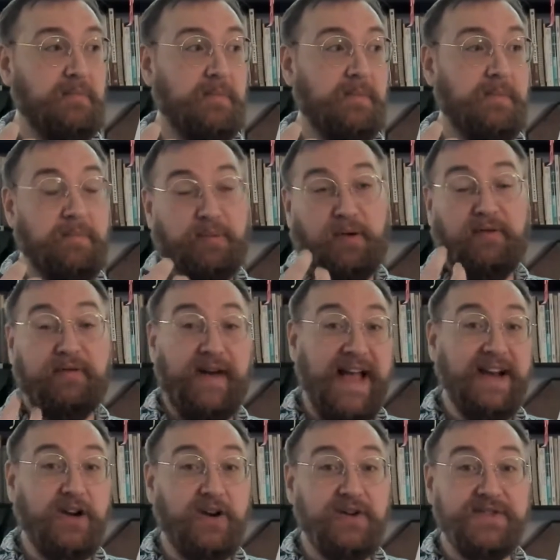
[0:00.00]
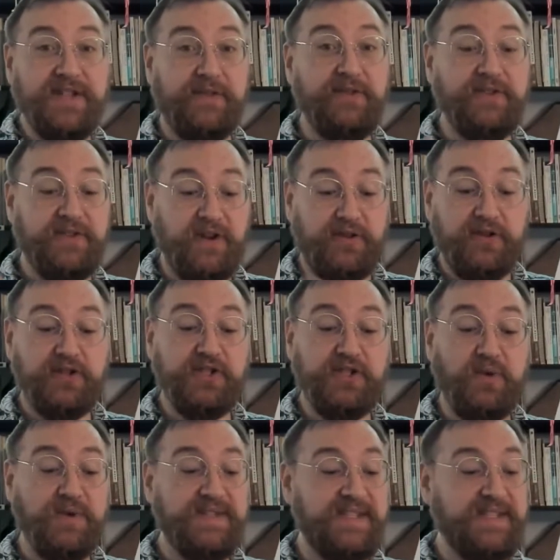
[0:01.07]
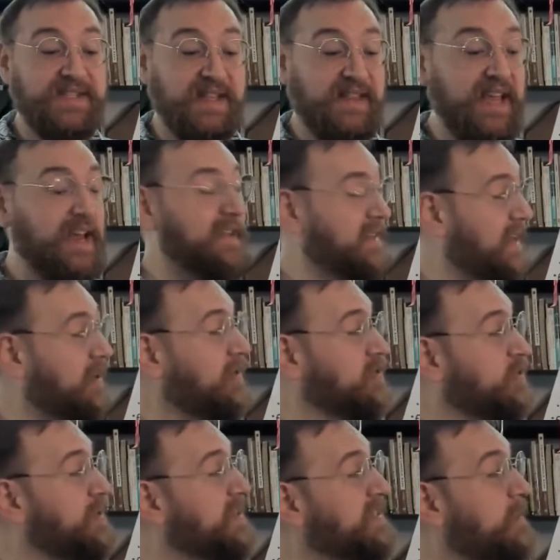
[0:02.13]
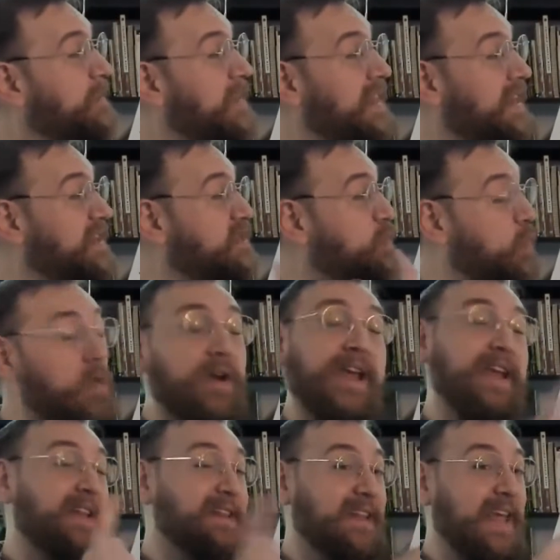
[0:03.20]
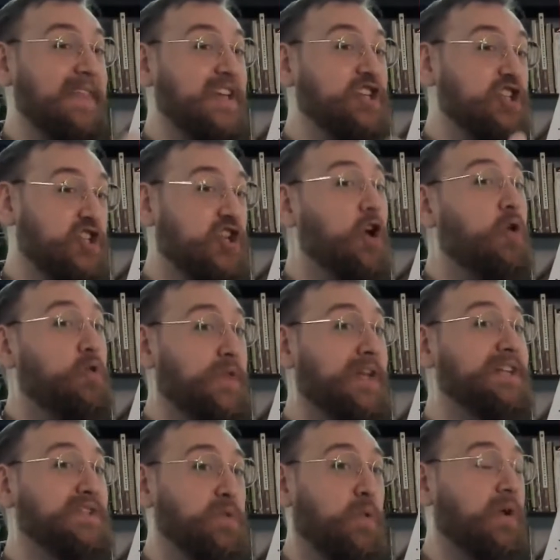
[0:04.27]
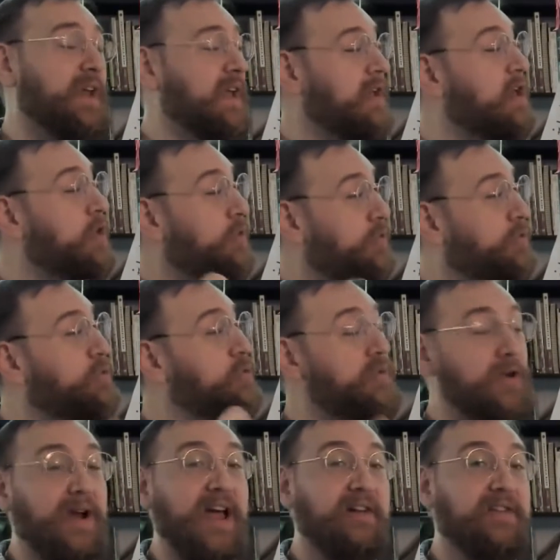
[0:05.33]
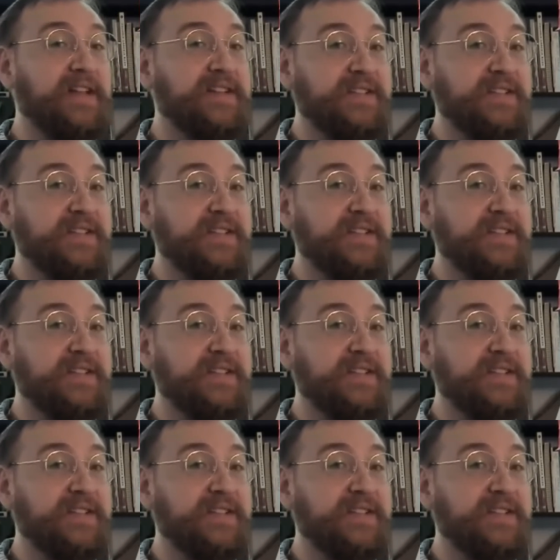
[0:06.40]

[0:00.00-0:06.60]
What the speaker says: providers, other sources, that they are doing something that is working, and they show that it's working through their evidence,